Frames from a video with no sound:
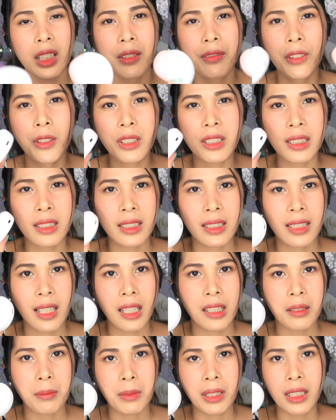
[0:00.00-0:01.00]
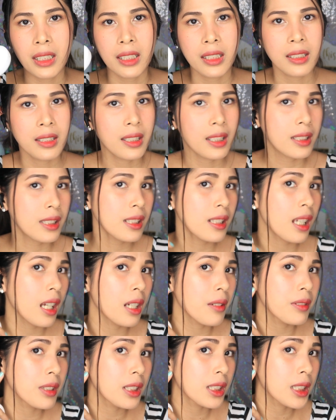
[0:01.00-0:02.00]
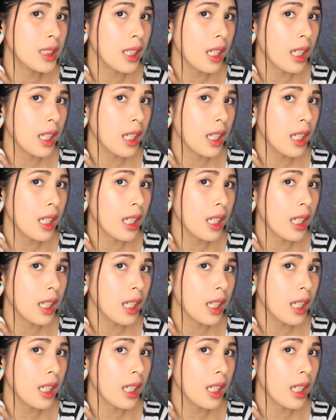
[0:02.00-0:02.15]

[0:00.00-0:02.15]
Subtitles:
earphones that they sent me, it doesn't have this